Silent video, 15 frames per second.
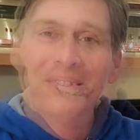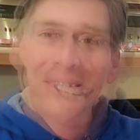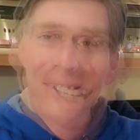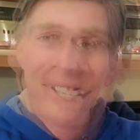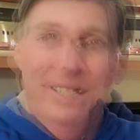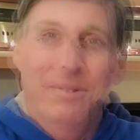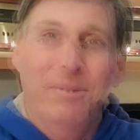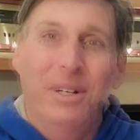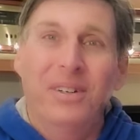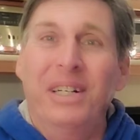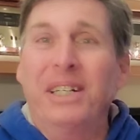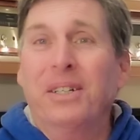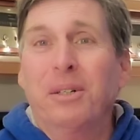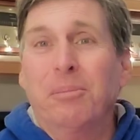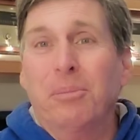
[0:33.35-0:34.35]
And a
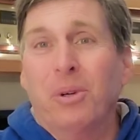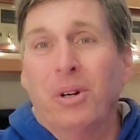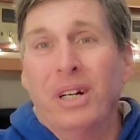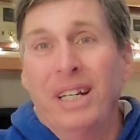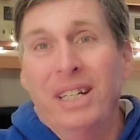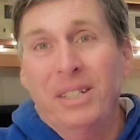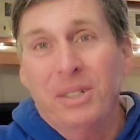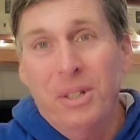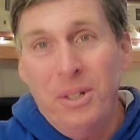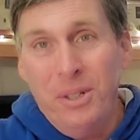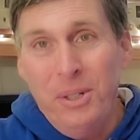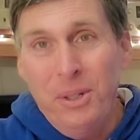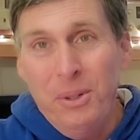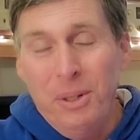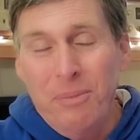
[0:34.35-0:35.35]
very good morning to
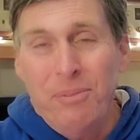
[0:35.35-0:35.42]
you.